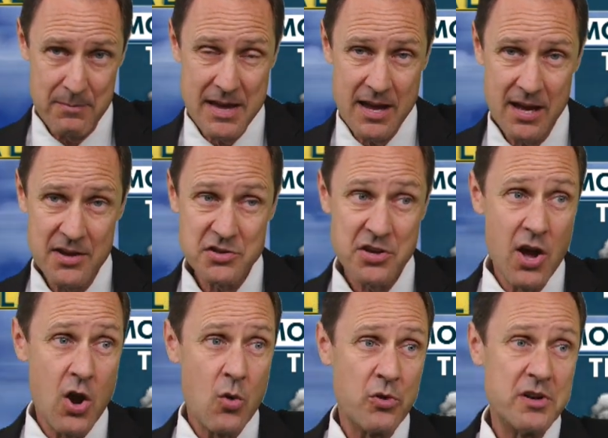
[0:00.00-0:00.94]
because
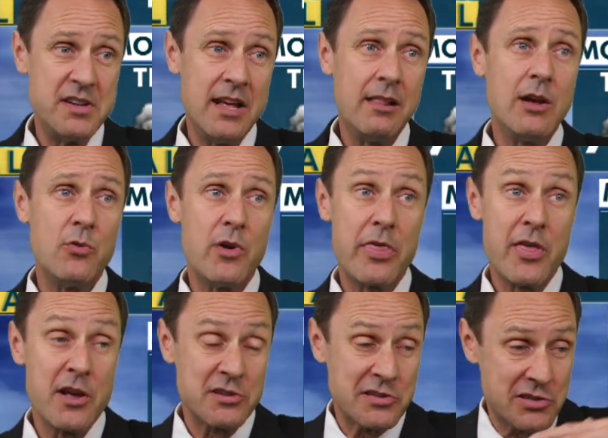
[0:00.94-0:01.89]
we're dealing
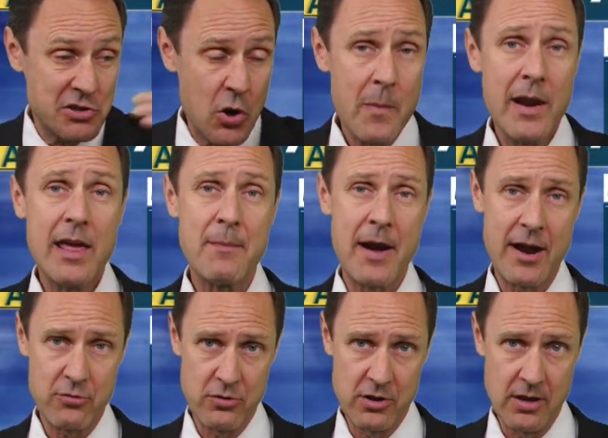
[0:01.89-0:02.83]
with so many
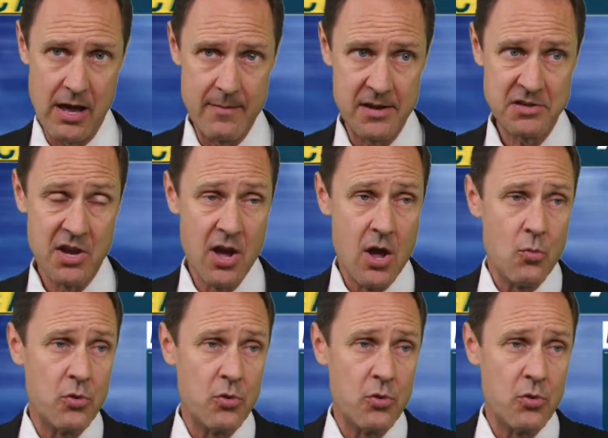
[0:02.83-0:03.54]
microclimates.